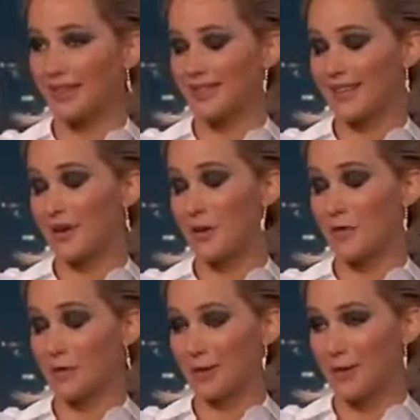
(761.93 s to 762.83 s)
That's, like,
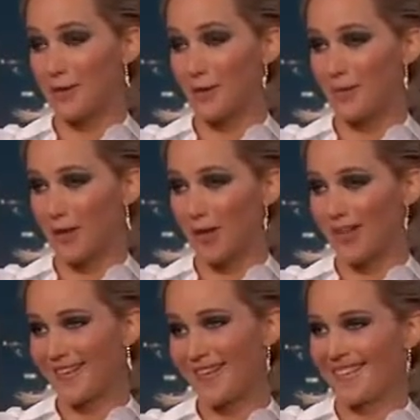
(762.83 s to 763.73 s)
overly normal.
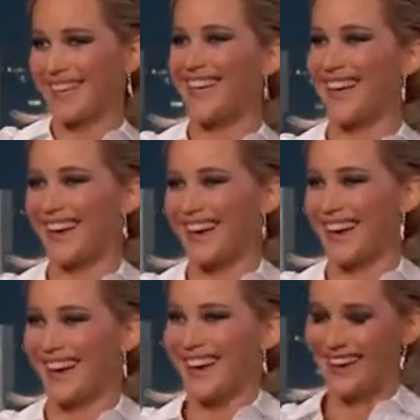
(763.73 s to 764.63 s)

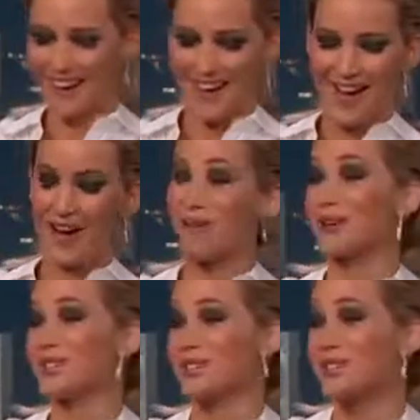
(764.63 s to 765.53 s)
Yeah. I
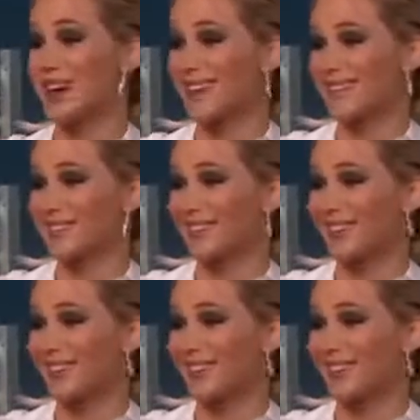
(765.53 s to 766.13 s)
watch you guys to